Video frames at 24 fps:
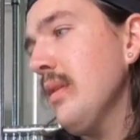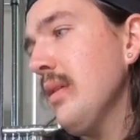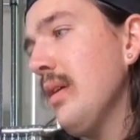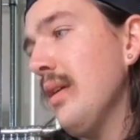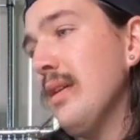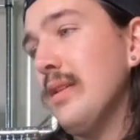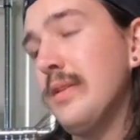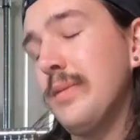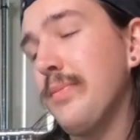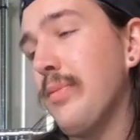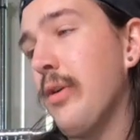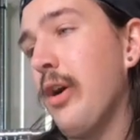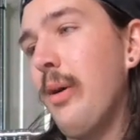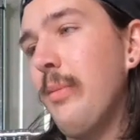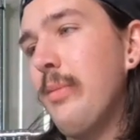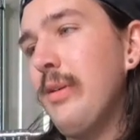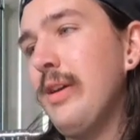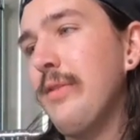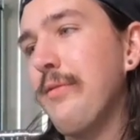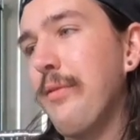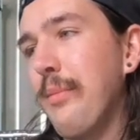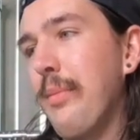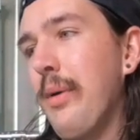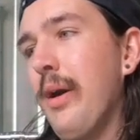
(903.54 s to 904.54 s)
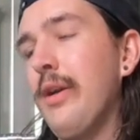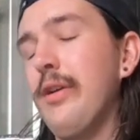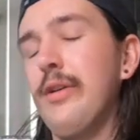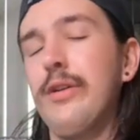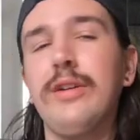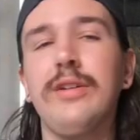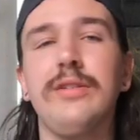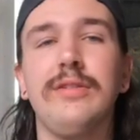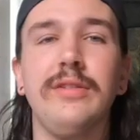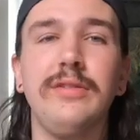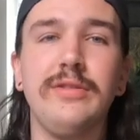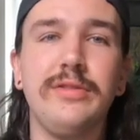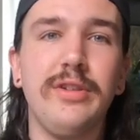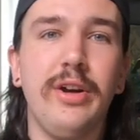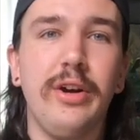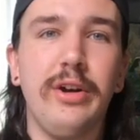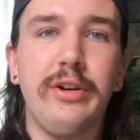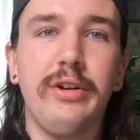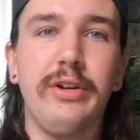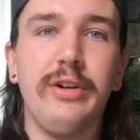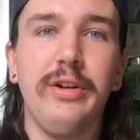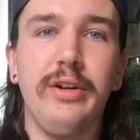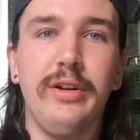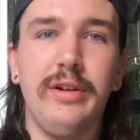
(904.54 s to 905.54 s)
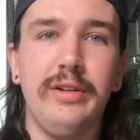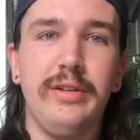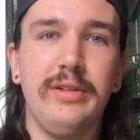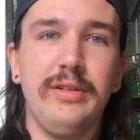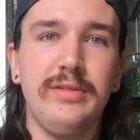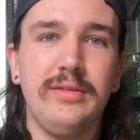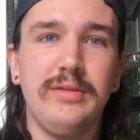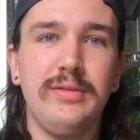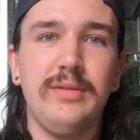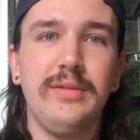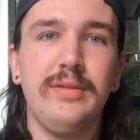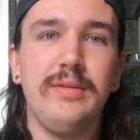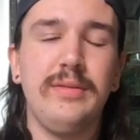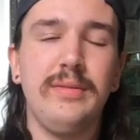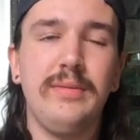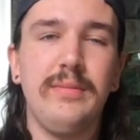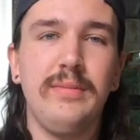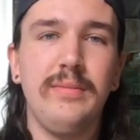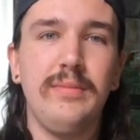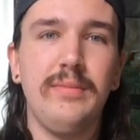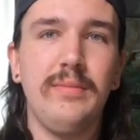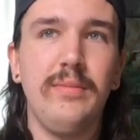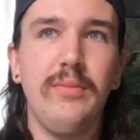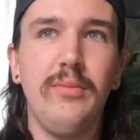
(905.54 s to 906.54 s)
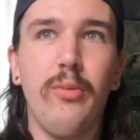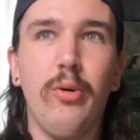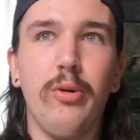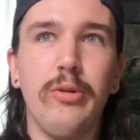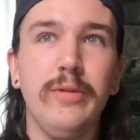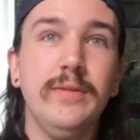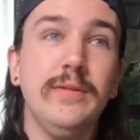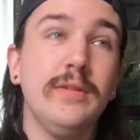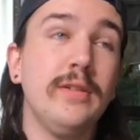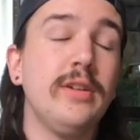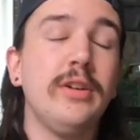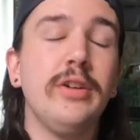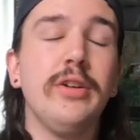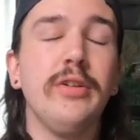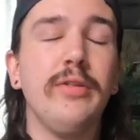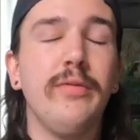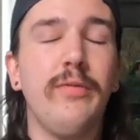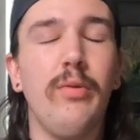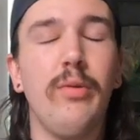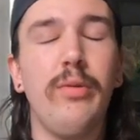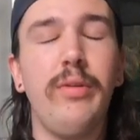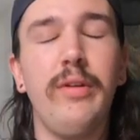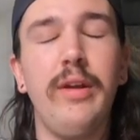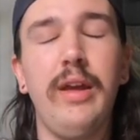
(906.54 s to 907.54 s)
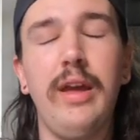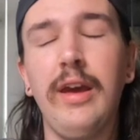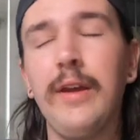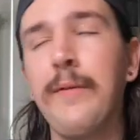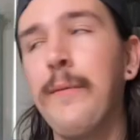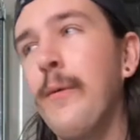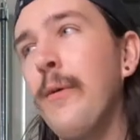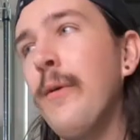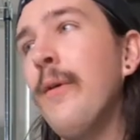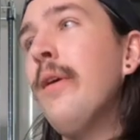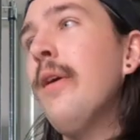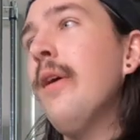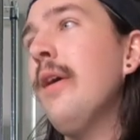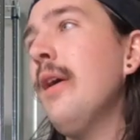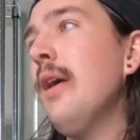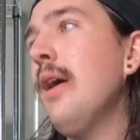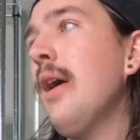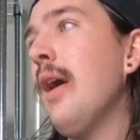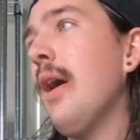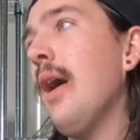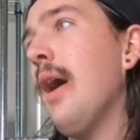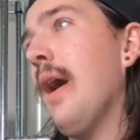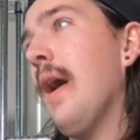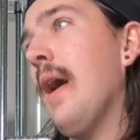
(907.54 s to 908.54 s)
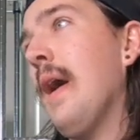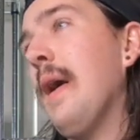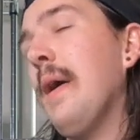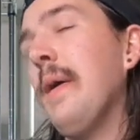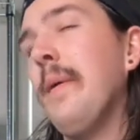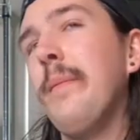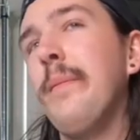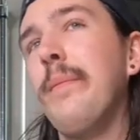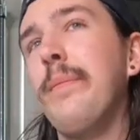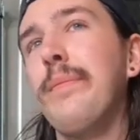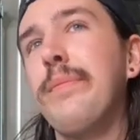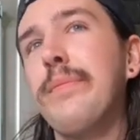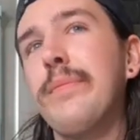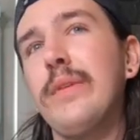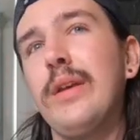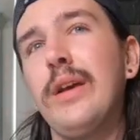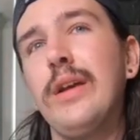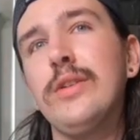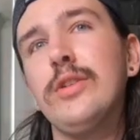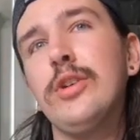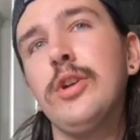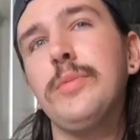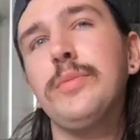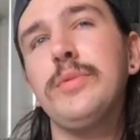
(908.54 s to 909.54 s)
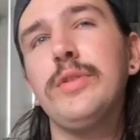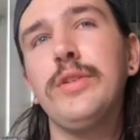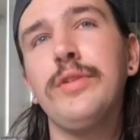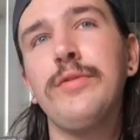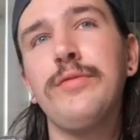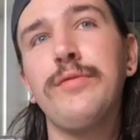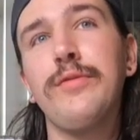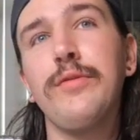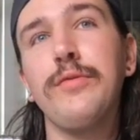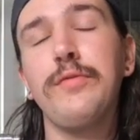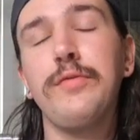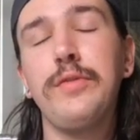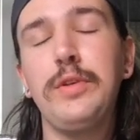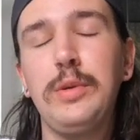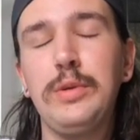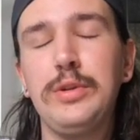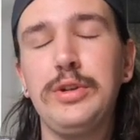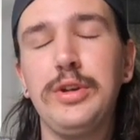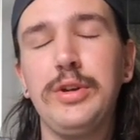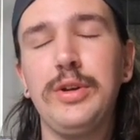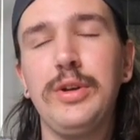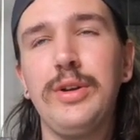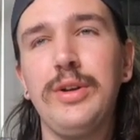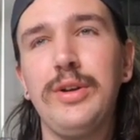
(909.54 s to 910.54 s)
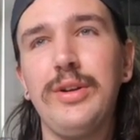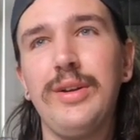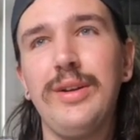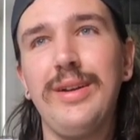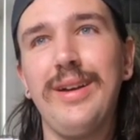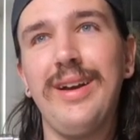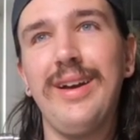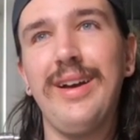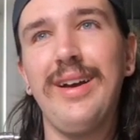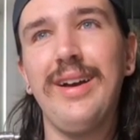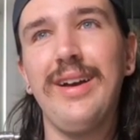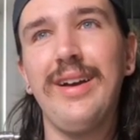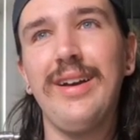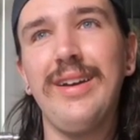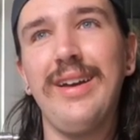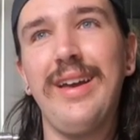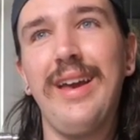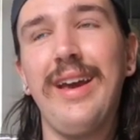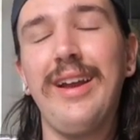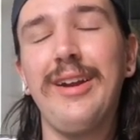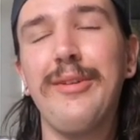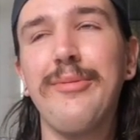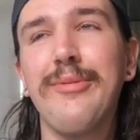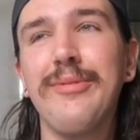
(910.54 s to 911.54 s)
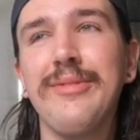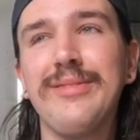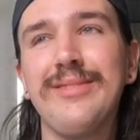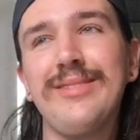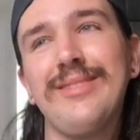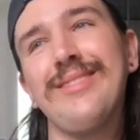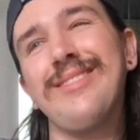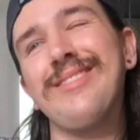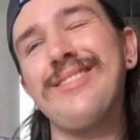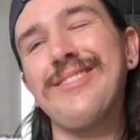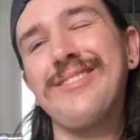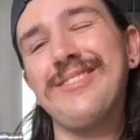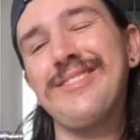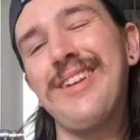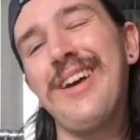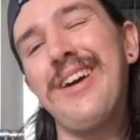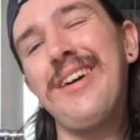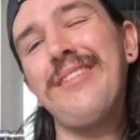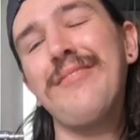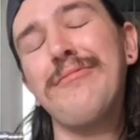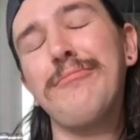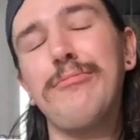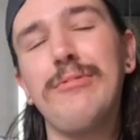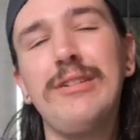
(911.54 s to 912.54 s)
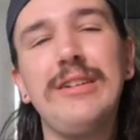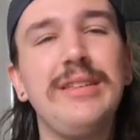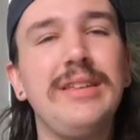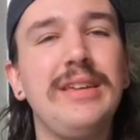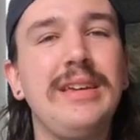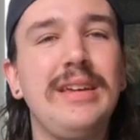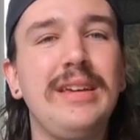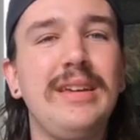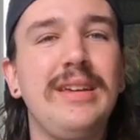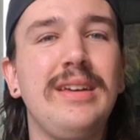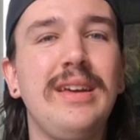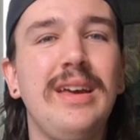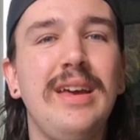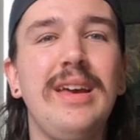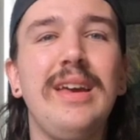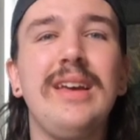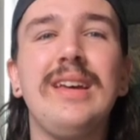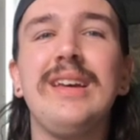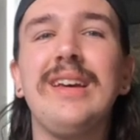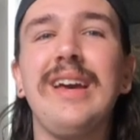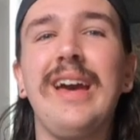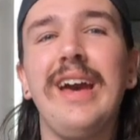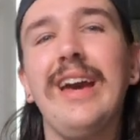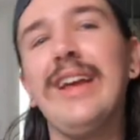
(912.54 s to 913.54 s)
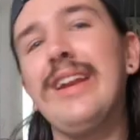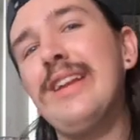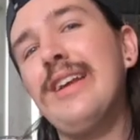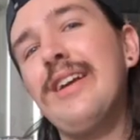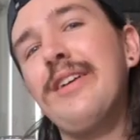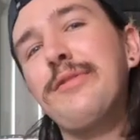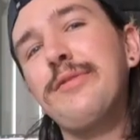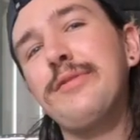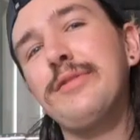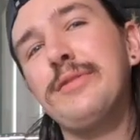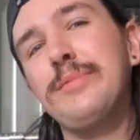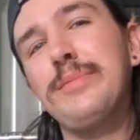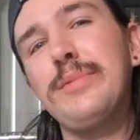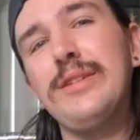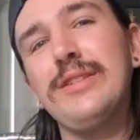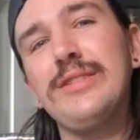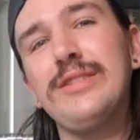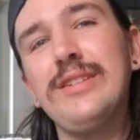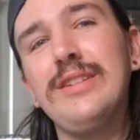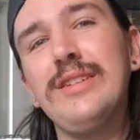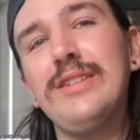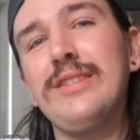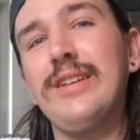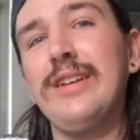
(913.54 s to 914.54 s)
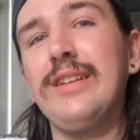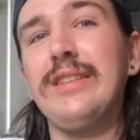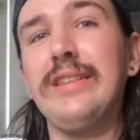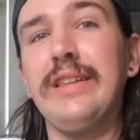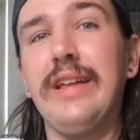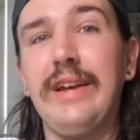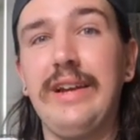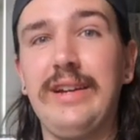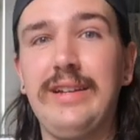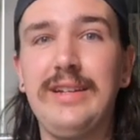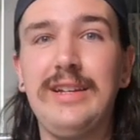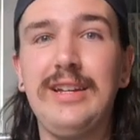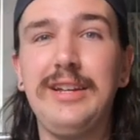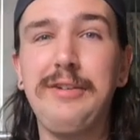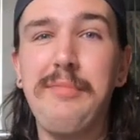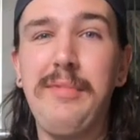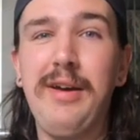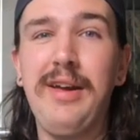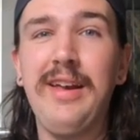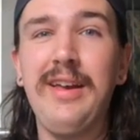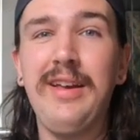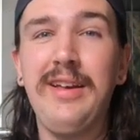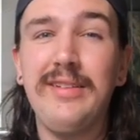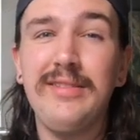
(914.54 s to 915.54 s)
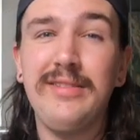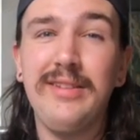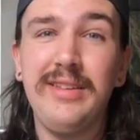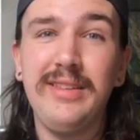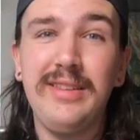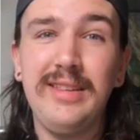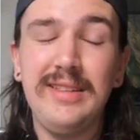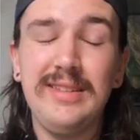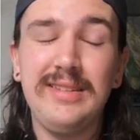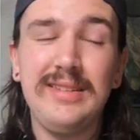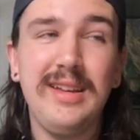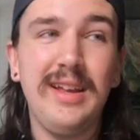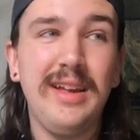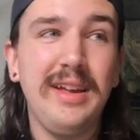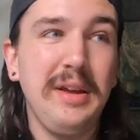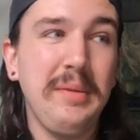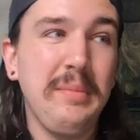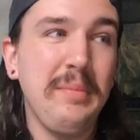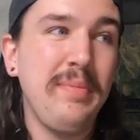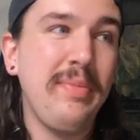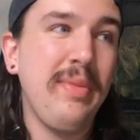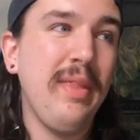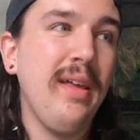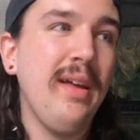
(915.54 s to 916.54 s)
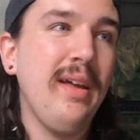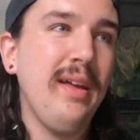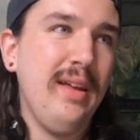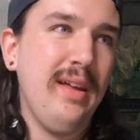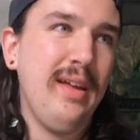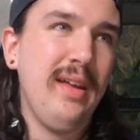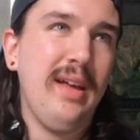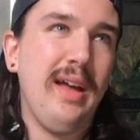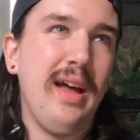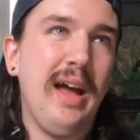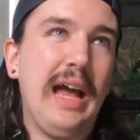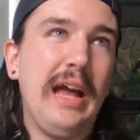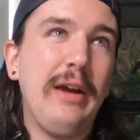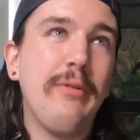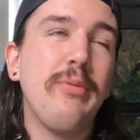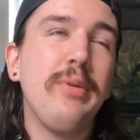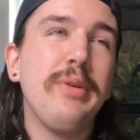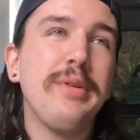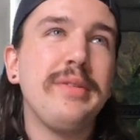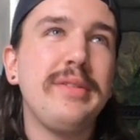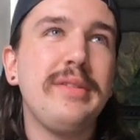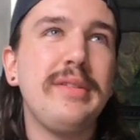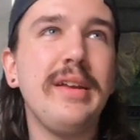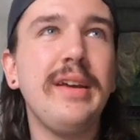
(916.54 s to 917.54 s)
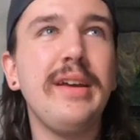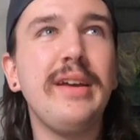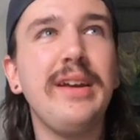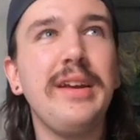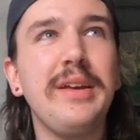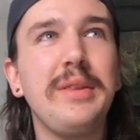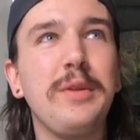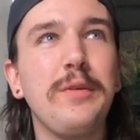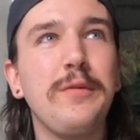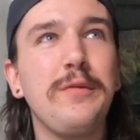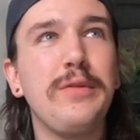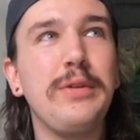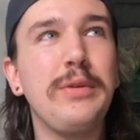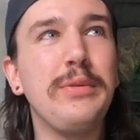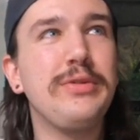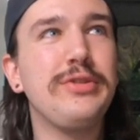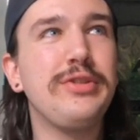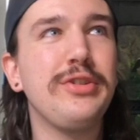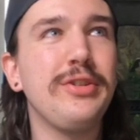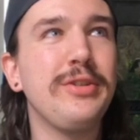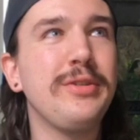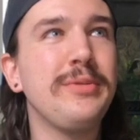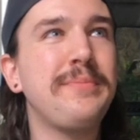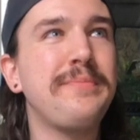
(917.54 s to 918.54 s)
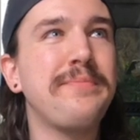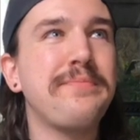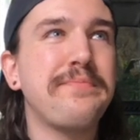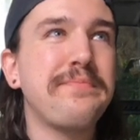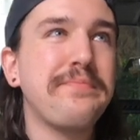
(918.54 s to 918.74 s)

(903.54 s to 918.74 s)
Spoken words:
it's probably even better because it's darker and more secure for the animal. In terms of future animals, there's not really any other species I'd like to get my hands on this time. I will say in the future,